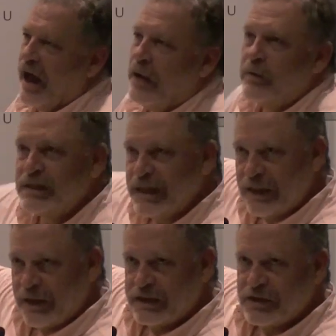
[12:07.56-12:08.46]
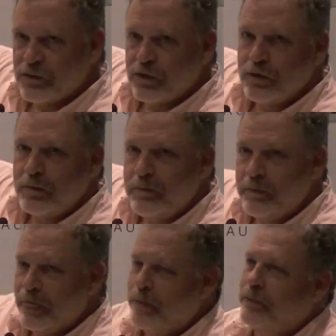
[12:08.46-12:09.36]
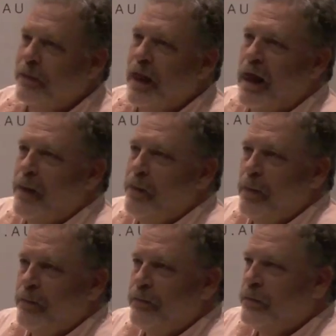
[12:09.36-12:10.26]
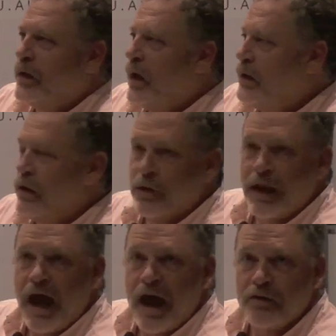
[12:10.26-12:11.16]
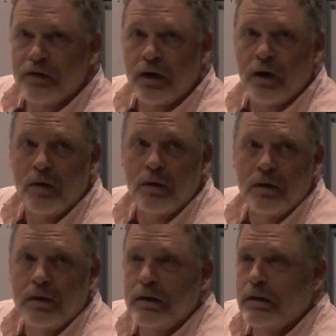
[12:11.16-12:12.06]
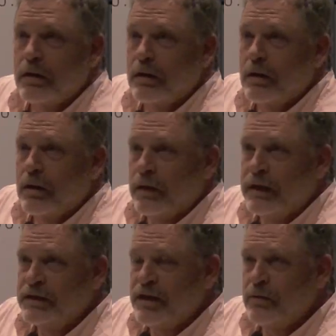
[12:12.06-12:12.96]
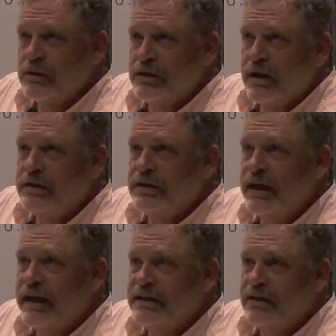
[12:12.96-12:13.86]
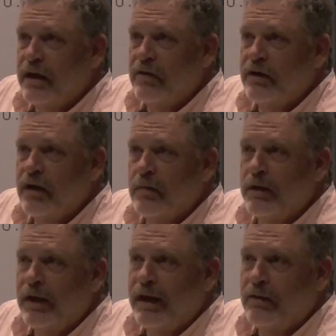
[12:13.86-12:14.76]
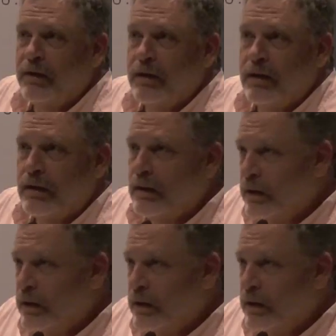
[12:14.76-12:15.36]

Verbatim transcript: It was in this room um, a year and a half ago that someone said, is Dexter ever coming down under?